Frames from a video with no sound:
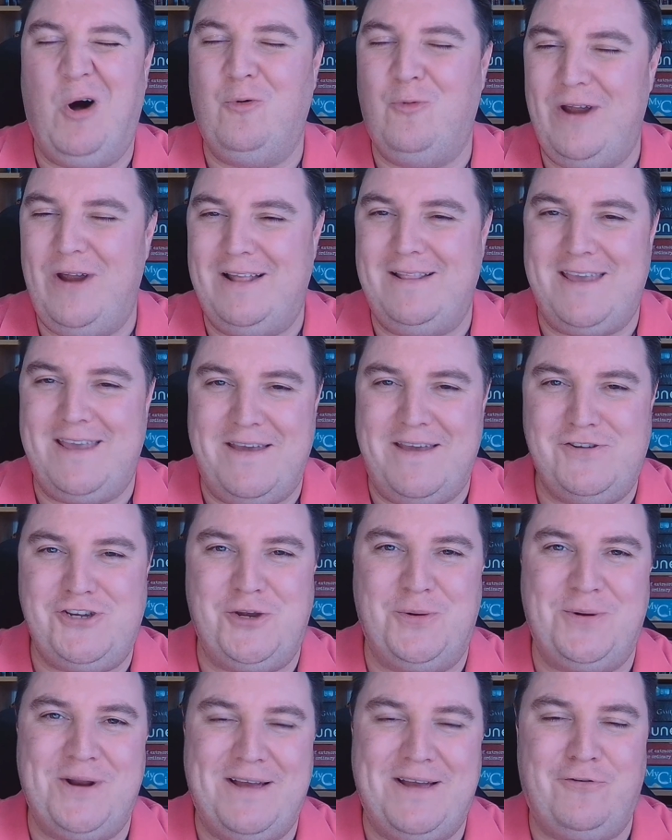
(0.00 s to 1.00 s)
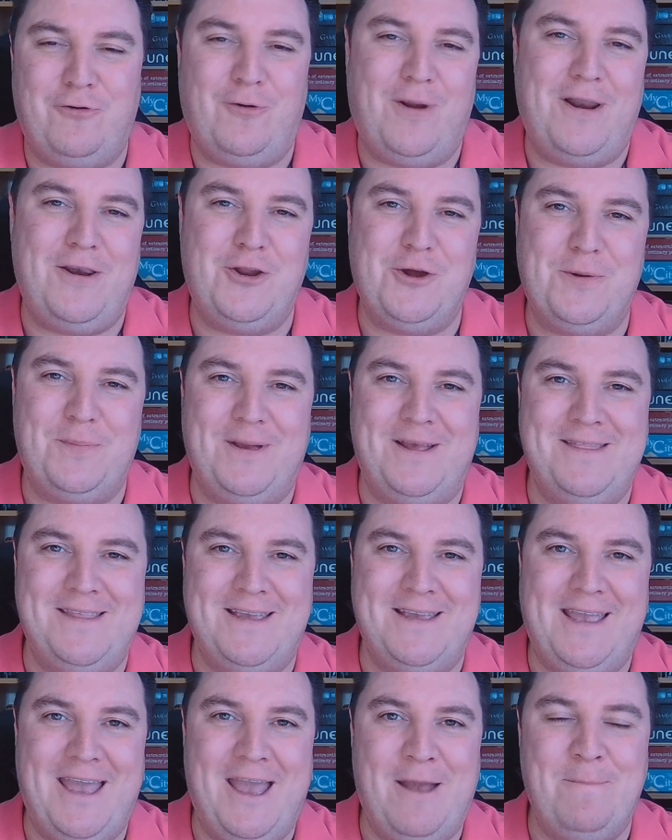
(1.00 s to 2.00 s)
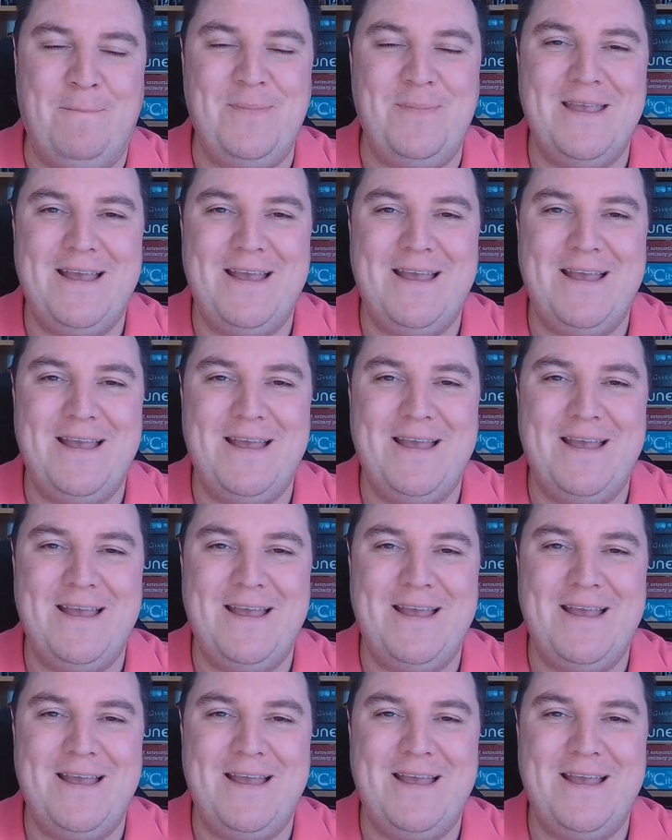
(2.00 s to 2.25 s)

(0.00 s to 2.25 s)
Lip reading: really if she would ever end up in the game.